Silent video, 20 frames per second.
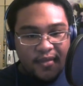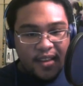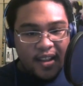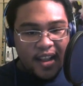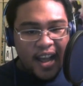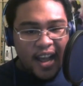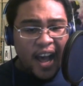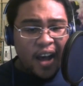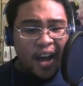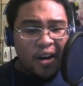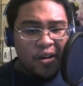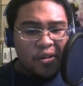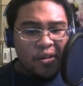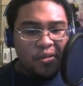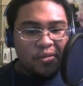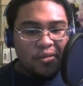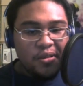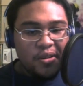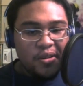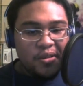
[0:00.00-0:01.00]

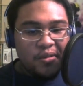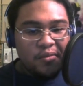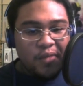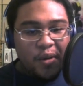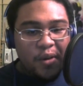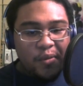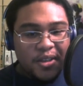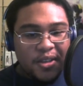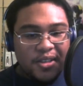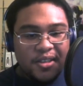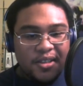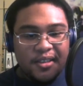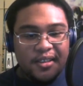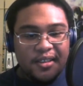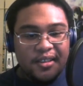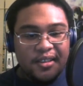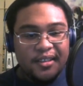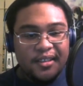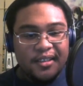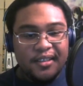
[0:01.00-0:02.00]
Ow! What was...
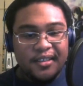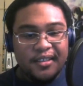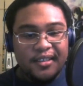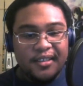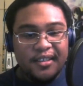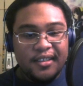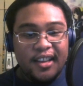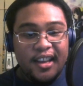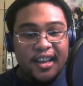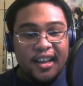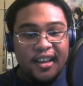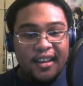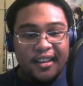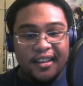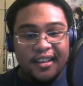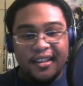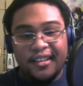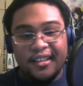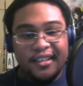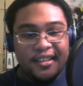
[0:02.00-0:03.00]
Eh?
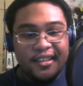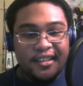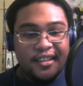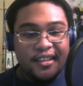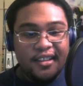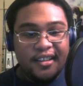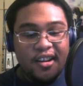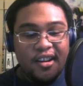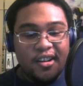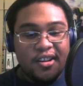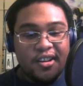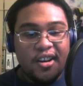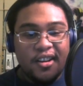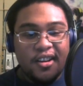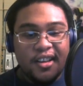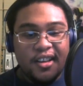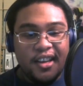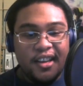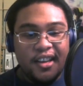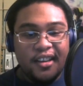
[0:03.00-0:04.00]
A
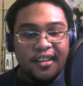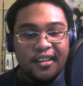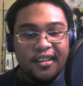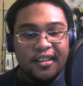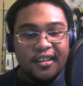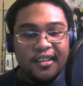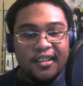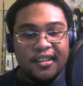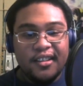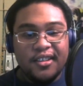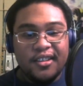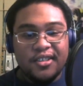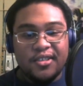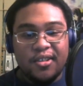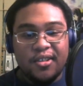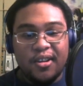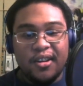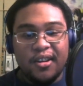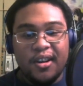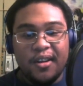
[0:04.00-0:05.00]
cookie?
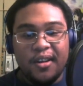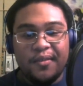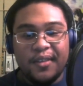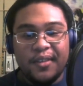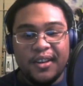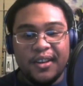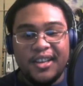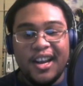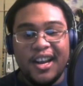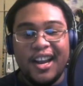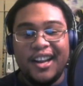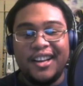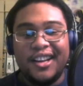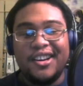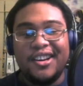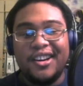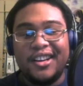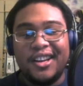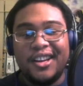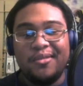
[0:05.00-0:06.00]
Sure enough, a giant
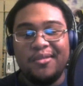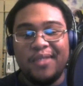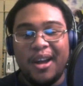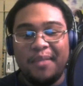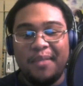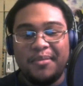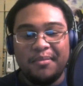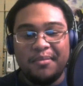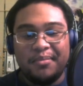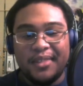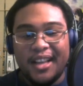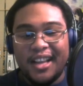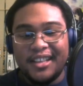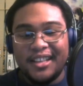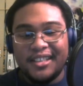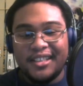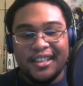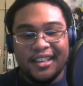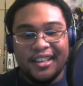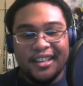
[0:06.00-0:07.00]
cookie wrapped in
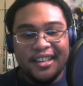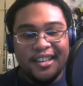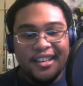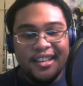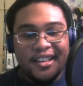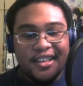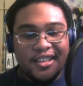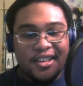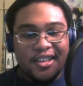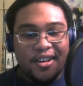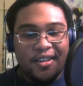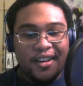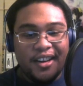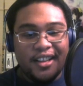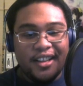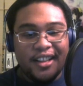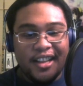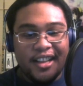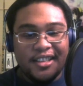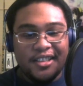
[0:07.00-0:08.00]
plastic. Sayori
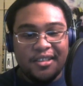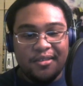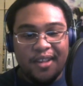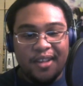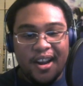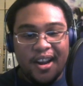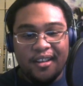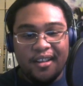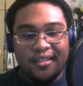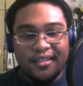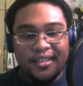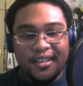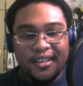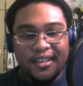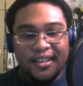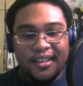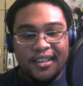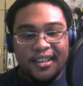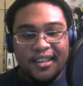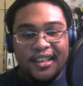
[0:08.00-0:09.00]
glanced around.
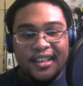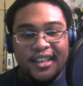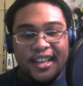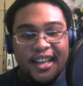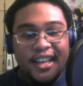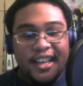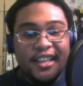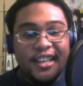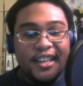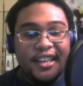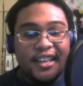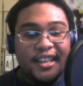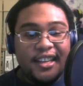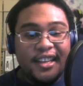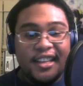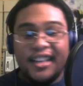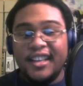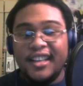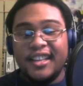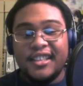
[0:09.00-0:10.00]

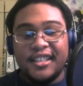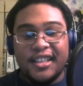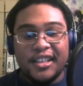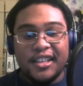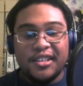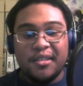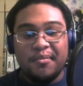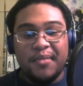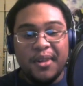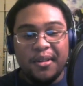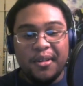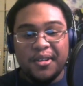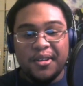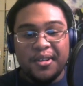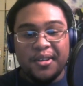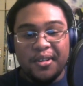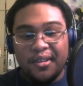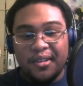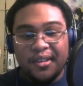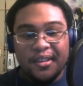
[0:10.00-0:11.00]
Is this a
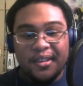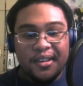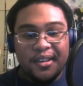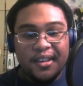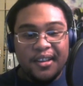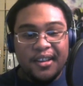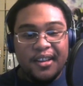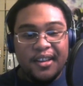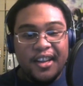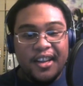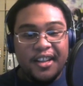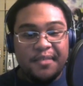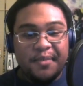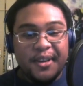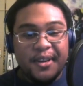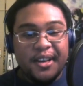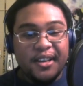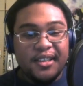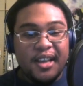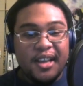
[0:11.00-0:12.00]
miracle? It's
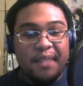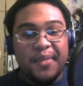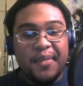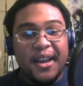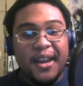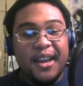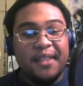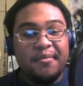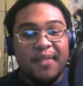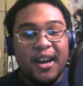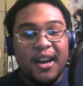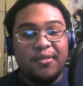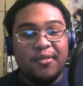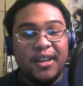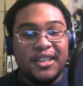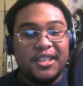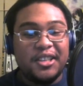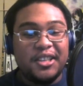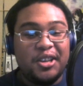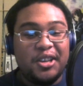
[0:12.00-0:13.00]
because I paid my
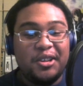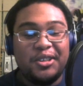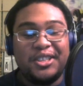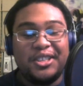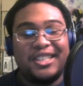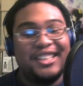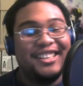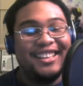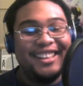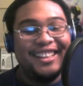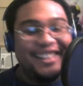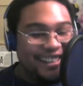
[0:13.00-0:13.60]
restitution.